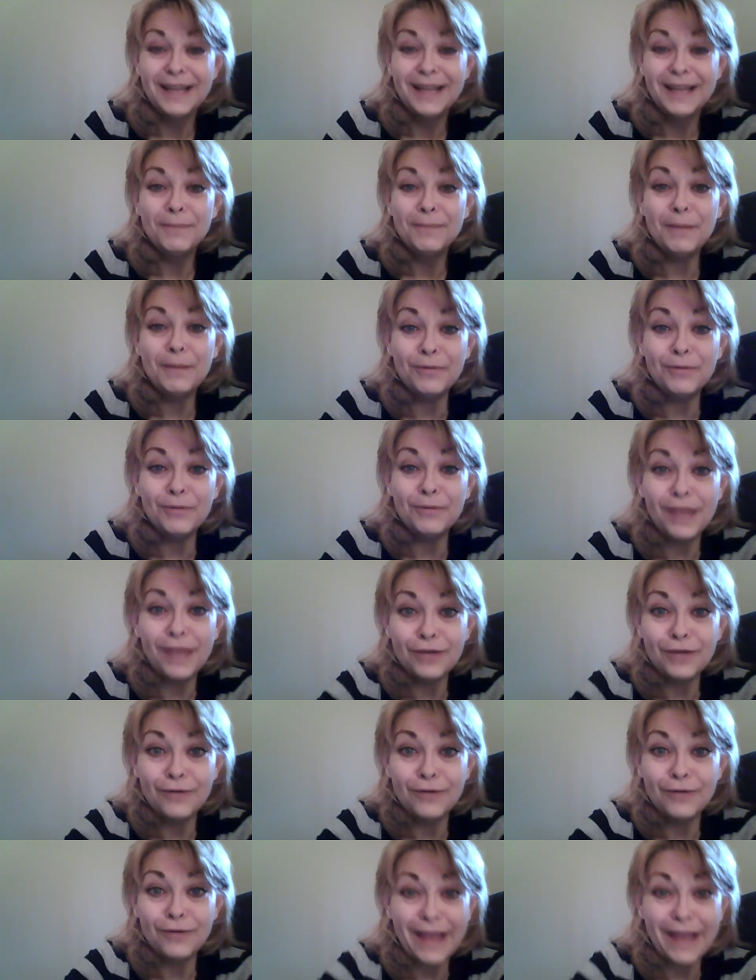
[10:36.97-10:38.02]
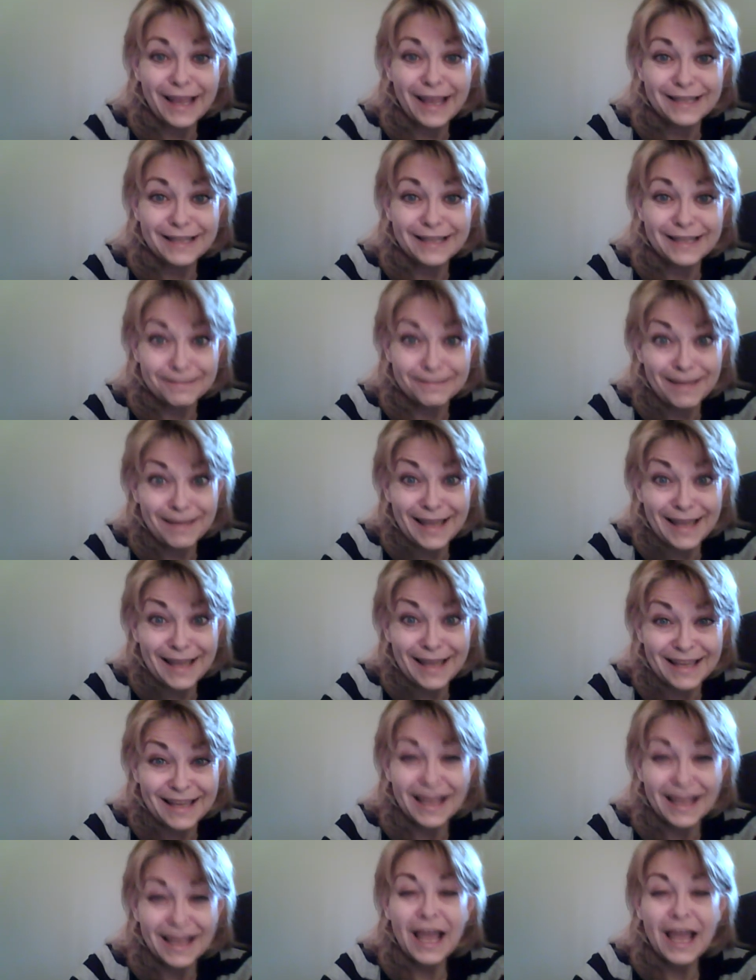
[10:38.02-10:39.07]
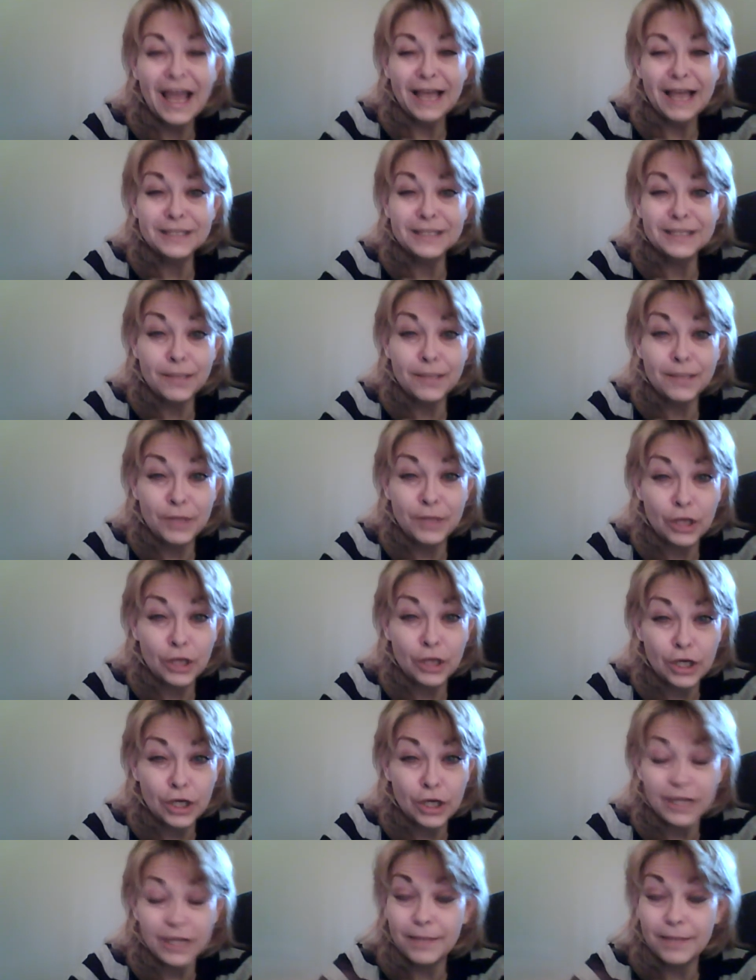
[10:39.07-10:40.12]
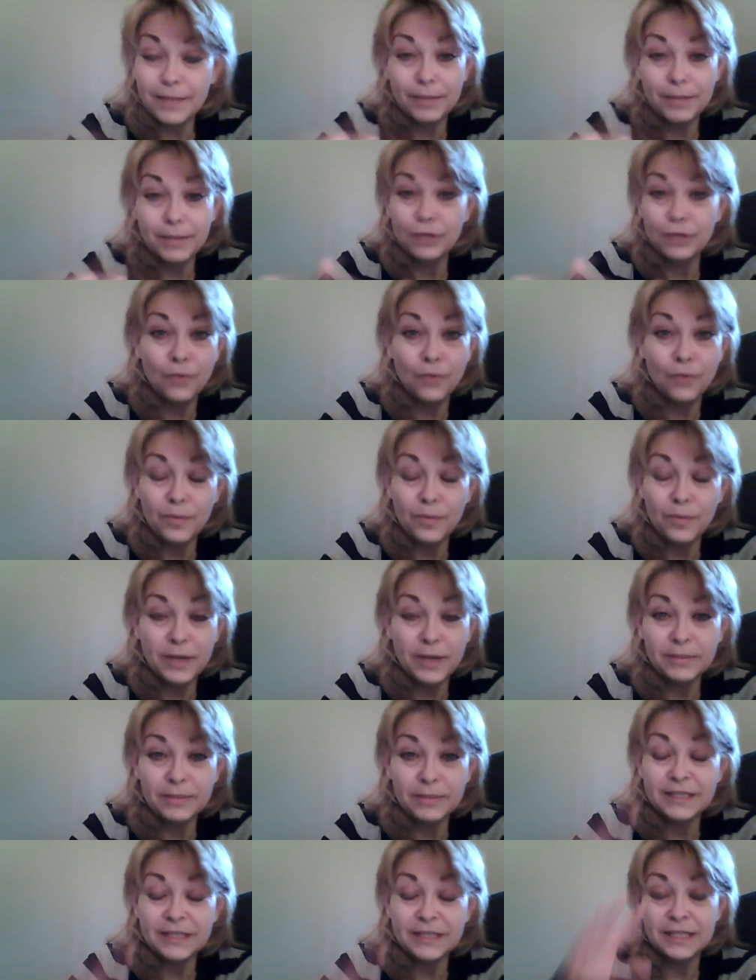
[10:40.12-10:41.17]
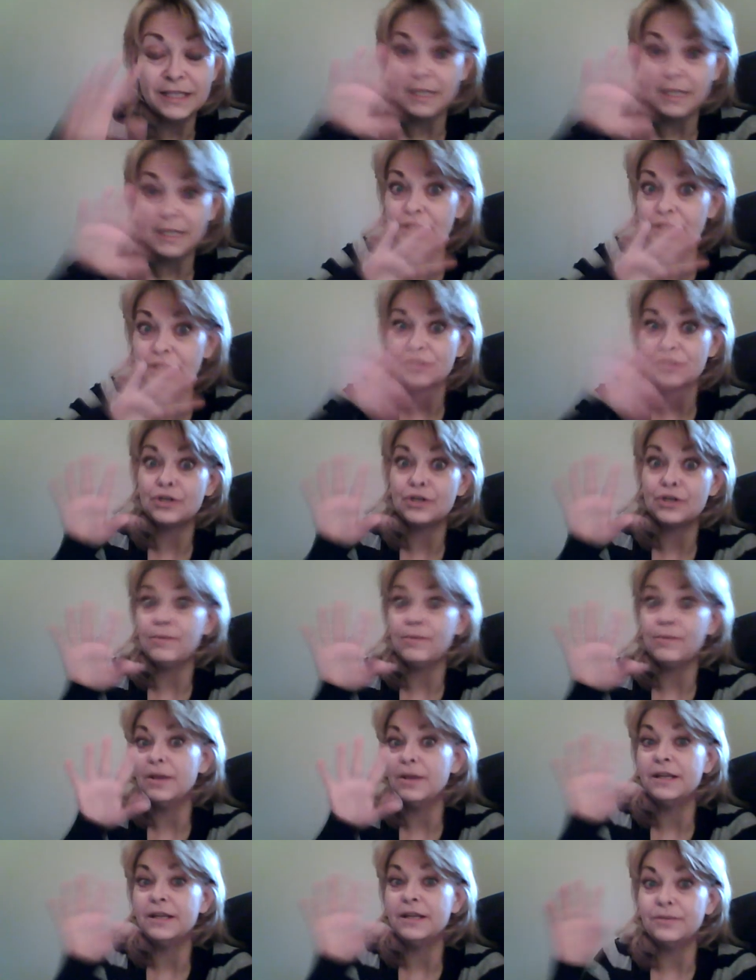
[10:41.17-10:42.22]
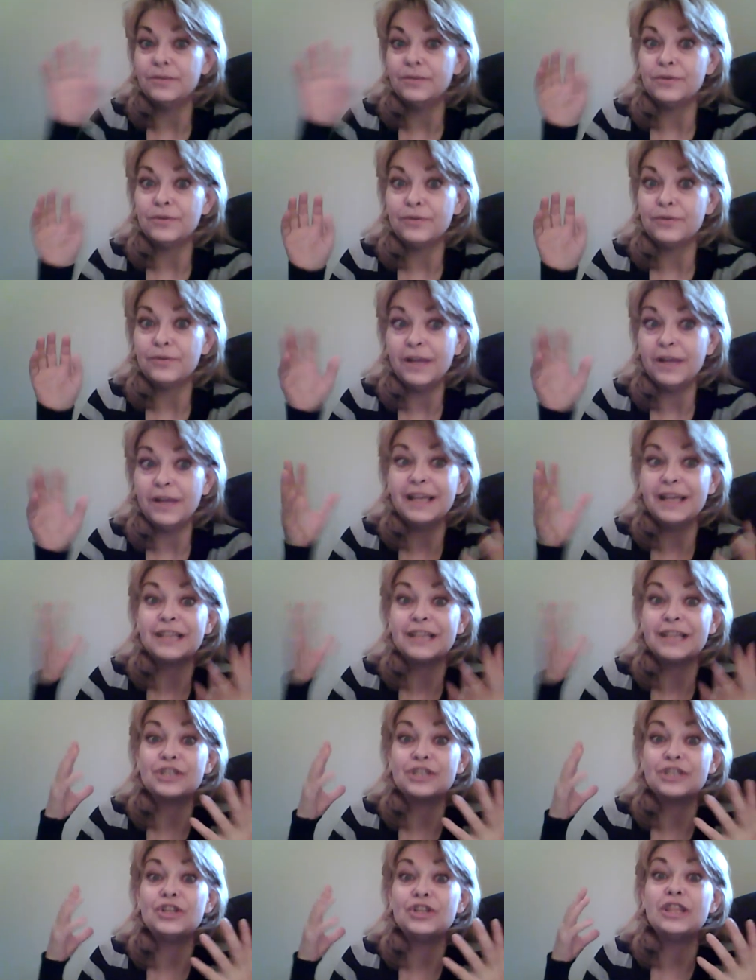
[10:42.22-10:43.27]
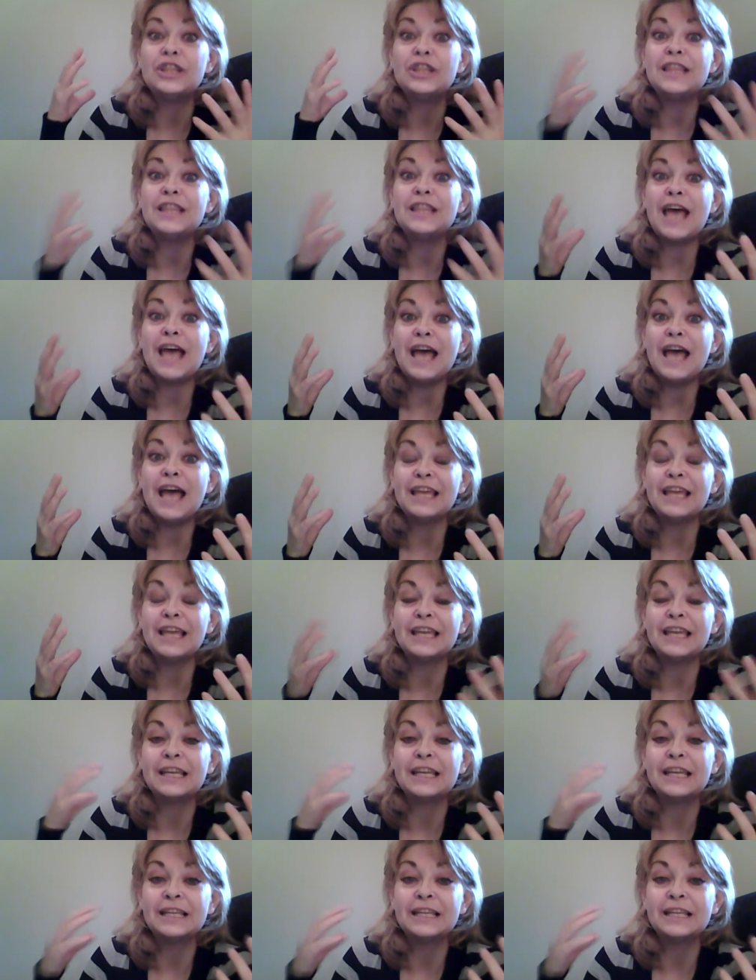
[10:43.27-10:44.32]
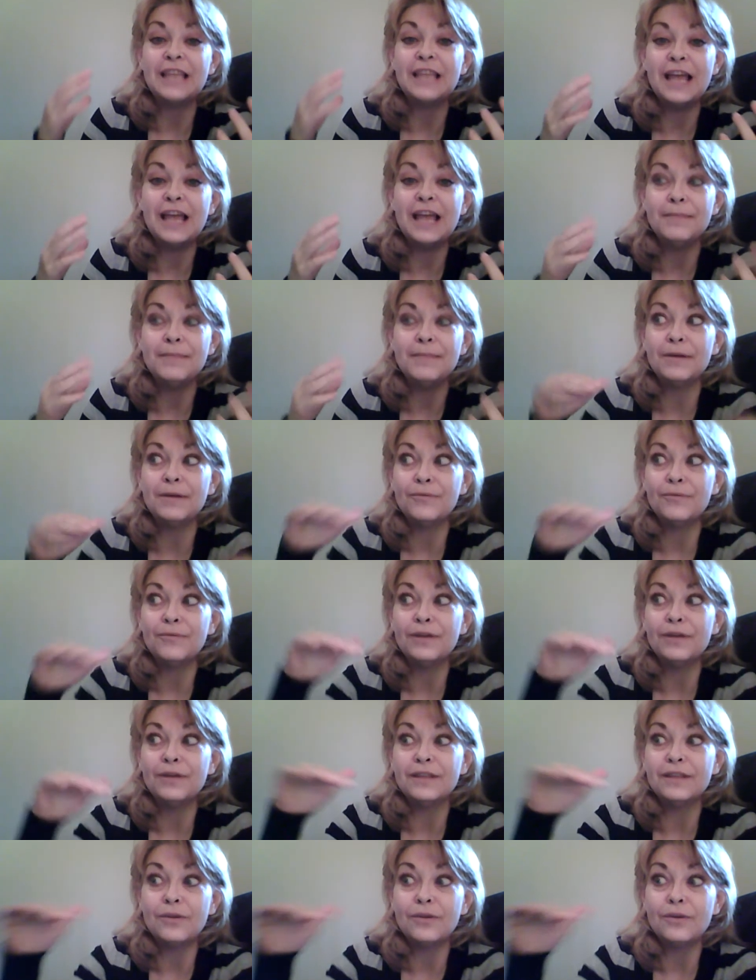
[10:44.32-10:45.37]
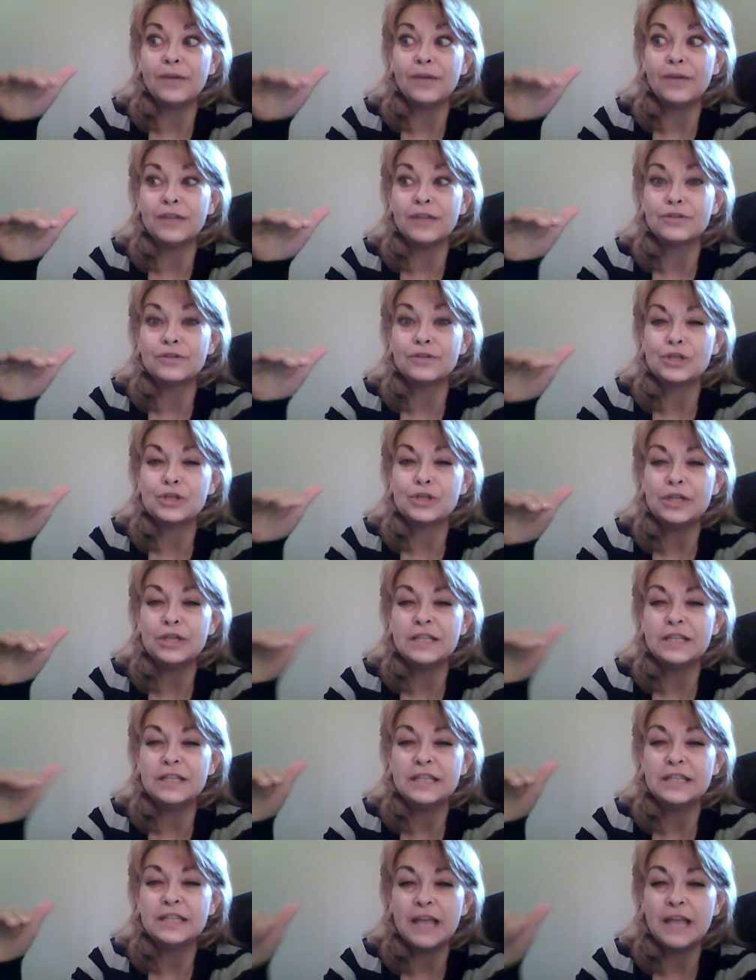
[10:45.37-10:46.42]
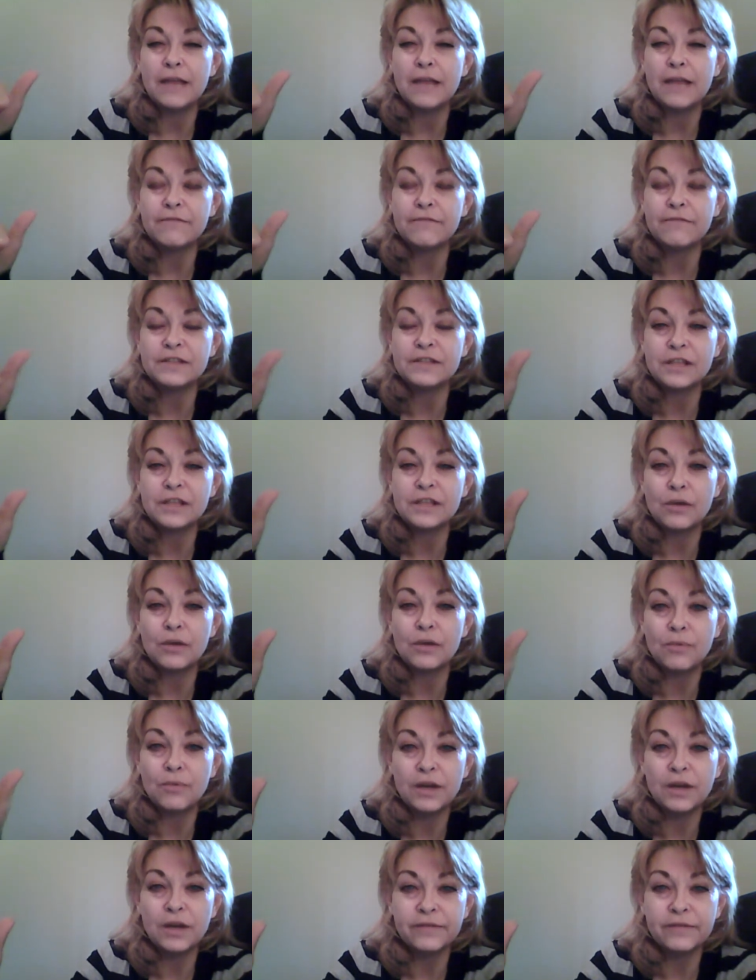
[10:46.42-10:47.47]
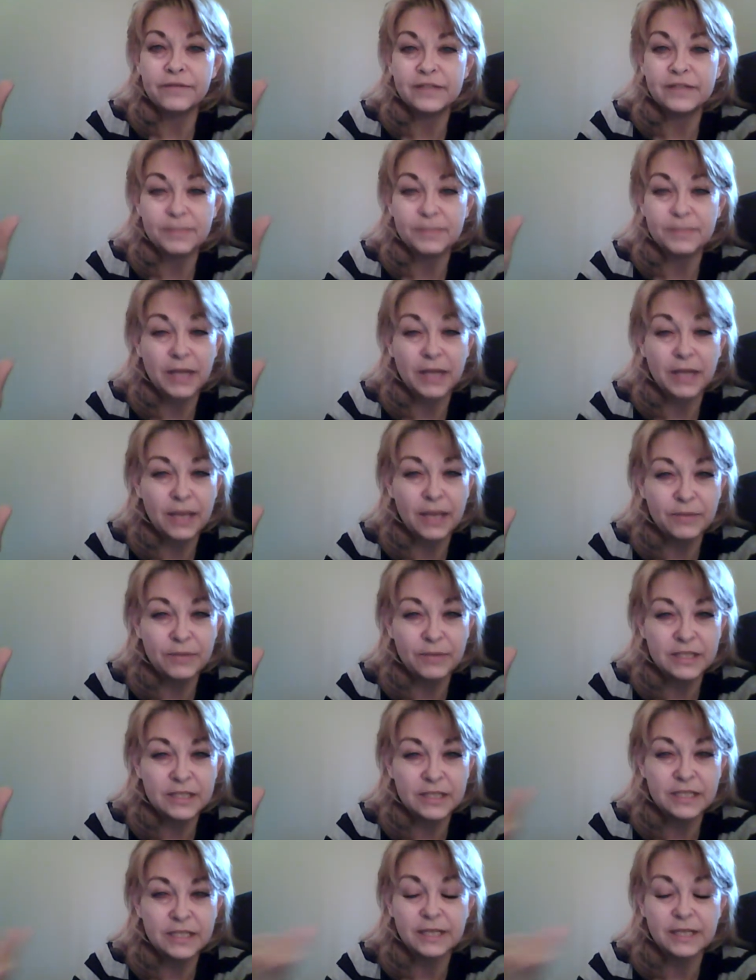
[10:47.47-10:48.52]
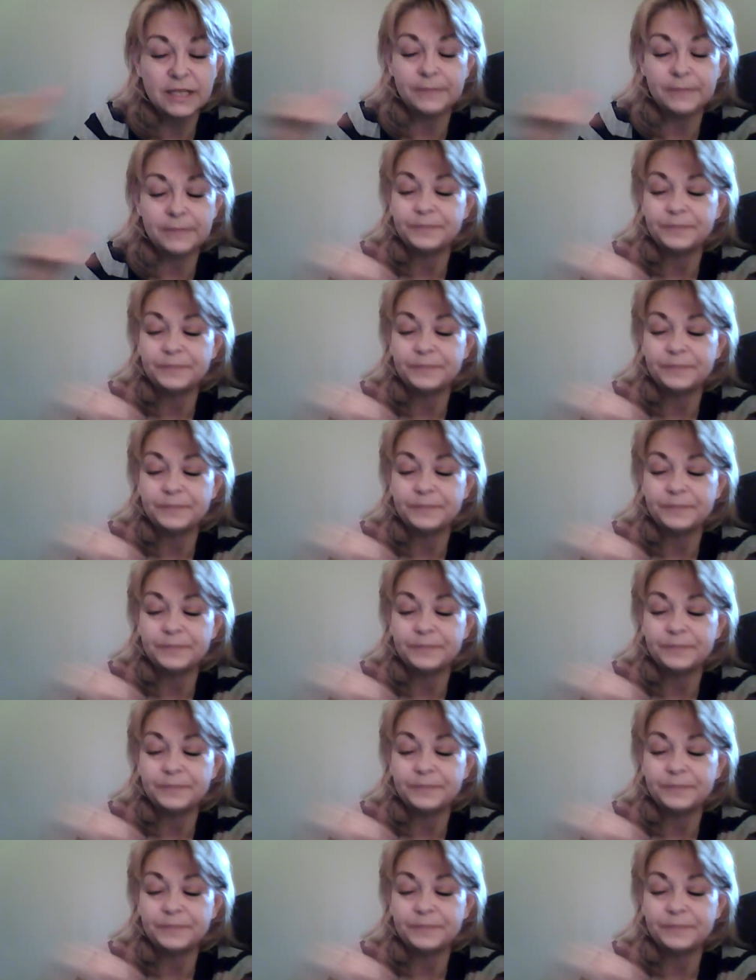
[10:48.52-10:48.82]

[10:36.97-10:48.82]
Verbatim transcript: people that you hate, me has something good in them, but you won't be able to see it because you're so blinded with your hate, because you're lacking in alignment with, okay, there's goodness in every single one of us, but can we see it?